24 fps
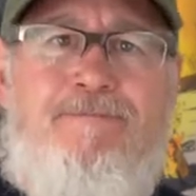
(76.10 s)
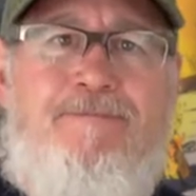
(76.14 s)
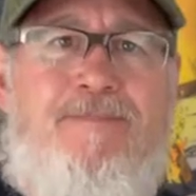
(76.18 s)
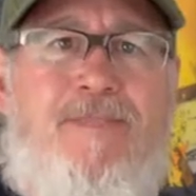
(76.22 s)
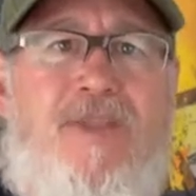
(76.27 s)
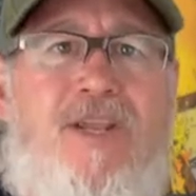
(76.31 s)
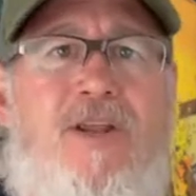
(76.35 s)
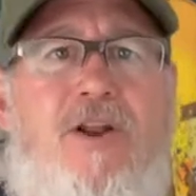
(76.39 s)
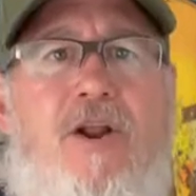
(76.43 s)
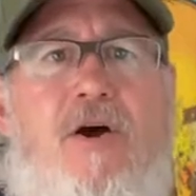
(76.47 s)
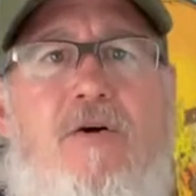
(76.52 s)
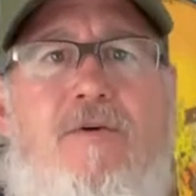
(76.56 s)

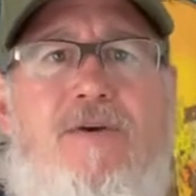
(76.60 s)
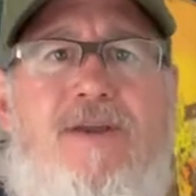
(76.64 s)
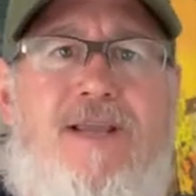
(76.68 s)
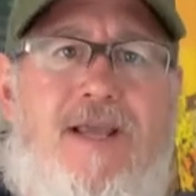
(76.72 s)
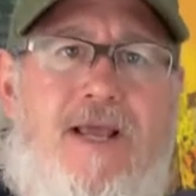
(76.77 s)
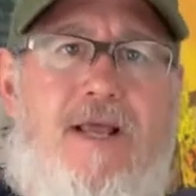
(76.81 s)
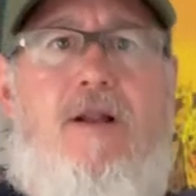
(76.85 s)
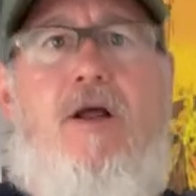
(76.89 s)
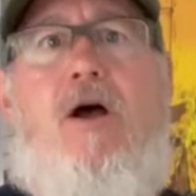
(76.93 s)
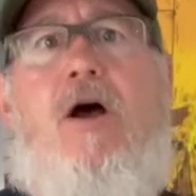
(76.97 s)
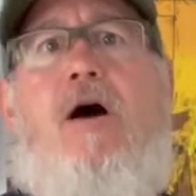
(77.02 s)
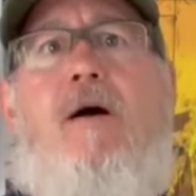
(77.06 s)
you know,
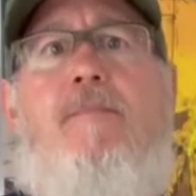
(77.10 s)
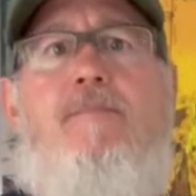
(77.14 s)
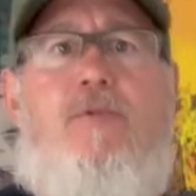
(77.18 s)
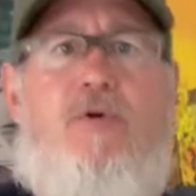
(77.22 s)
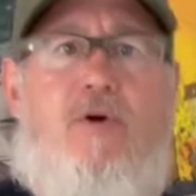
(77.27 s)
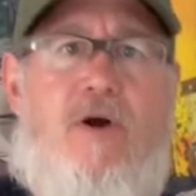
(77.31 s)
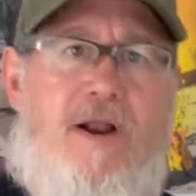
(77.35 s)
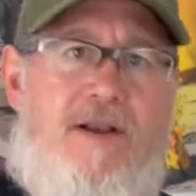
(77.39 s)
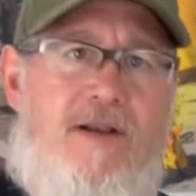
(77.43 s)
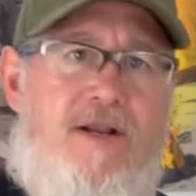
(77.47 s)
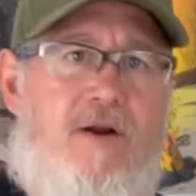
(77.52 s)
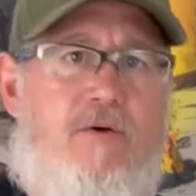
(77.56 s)
get up
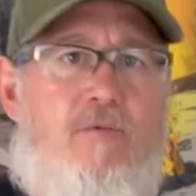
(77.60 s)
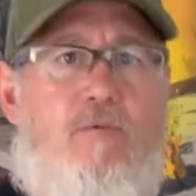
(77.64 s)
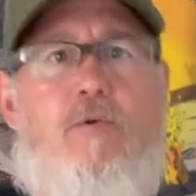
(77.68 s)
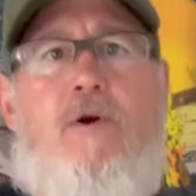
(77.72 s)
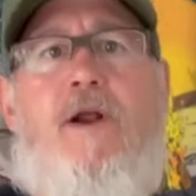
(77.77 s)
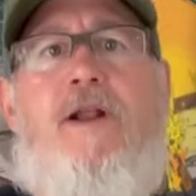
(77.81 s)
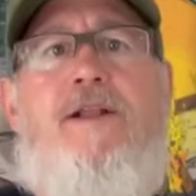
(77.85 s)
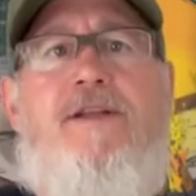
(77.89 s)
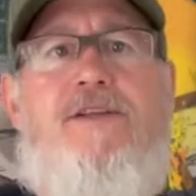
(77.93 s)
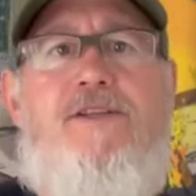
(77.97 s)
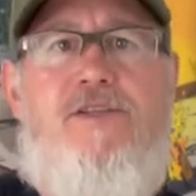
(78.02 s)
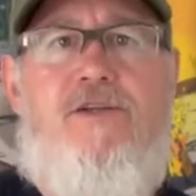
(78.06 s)
or I need a
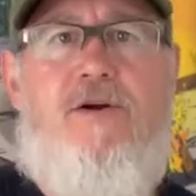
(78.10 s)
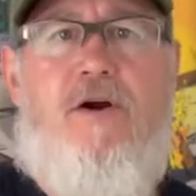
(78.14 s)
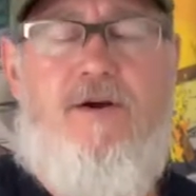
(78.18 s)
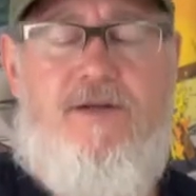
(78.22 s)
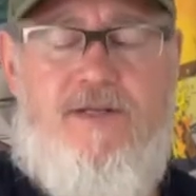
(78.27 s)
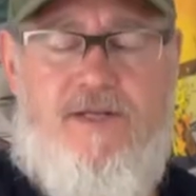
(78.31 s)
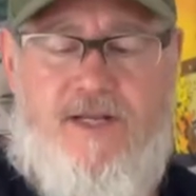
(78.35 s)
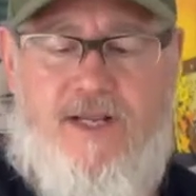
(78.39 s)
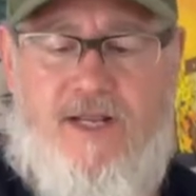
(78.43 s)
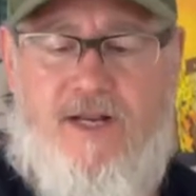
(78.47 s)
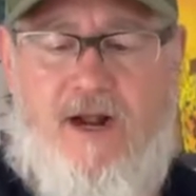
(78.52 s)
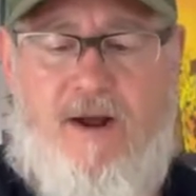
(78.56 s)
running start
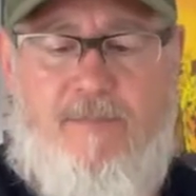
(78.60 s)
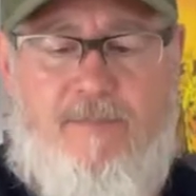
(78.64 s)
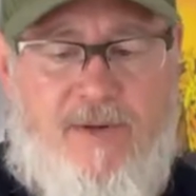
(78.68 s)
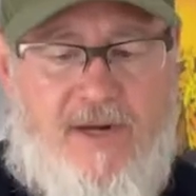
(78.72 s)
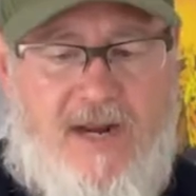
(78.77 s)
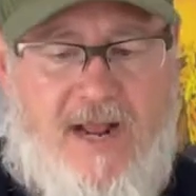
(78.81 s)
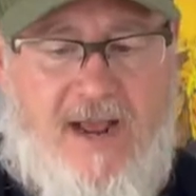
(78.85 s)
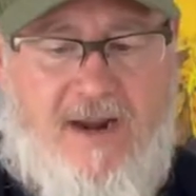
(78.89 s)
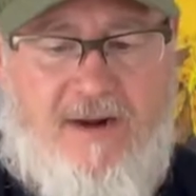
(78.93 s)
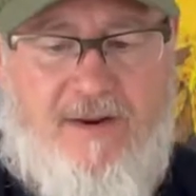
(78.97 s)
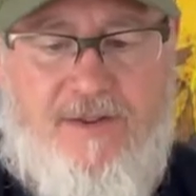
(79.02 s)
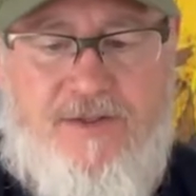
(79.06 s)
to get up and
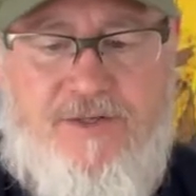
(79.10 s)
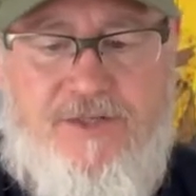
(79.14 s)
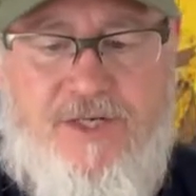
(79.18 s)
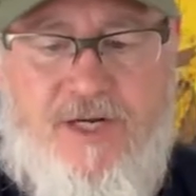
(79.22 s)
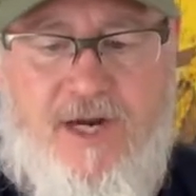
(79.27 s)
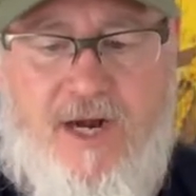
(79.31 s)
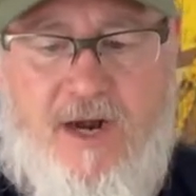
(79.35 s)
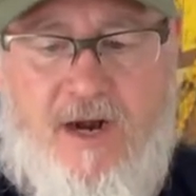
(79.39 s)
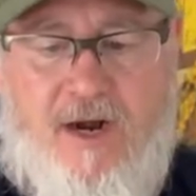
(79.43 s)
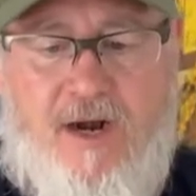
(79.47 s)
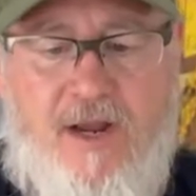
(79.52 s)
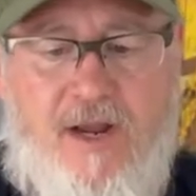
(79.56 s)
out of the
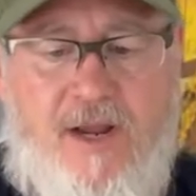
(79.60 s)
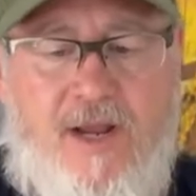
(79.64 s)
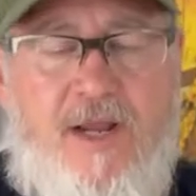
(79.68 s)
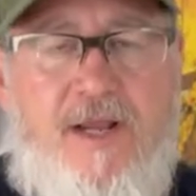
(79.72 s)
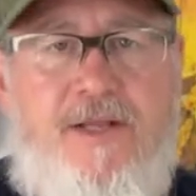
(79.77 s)
chair.